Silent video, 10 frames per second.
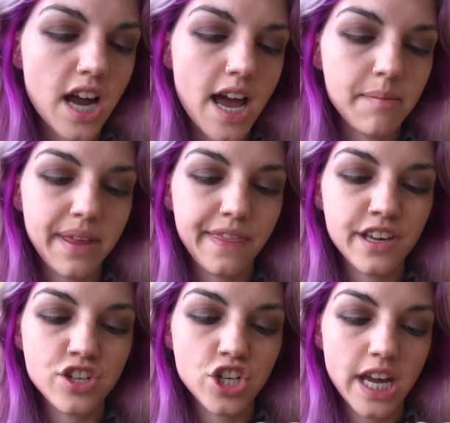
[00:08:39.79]
I'm in
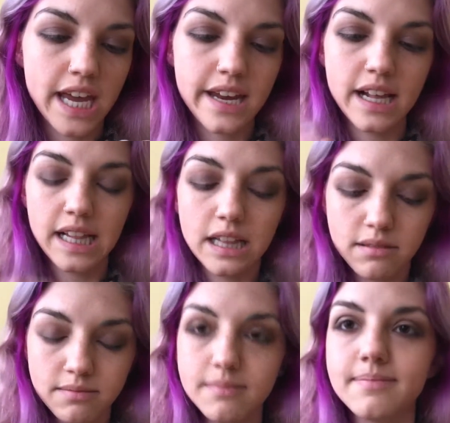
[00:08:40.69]
this shade
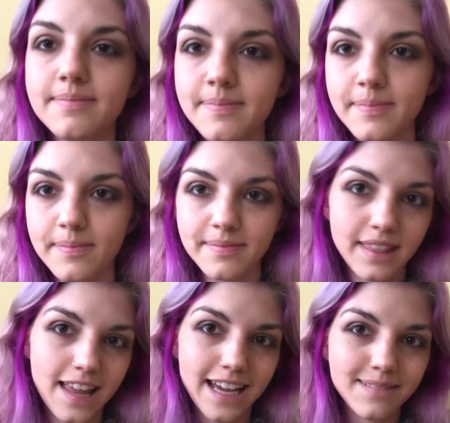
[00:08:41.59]

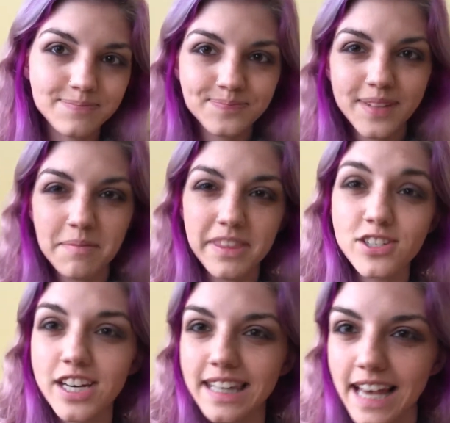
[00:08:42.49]
Light. I'm in the
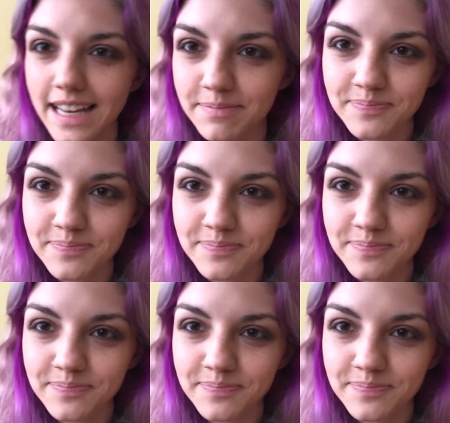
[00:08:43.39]
shade Light.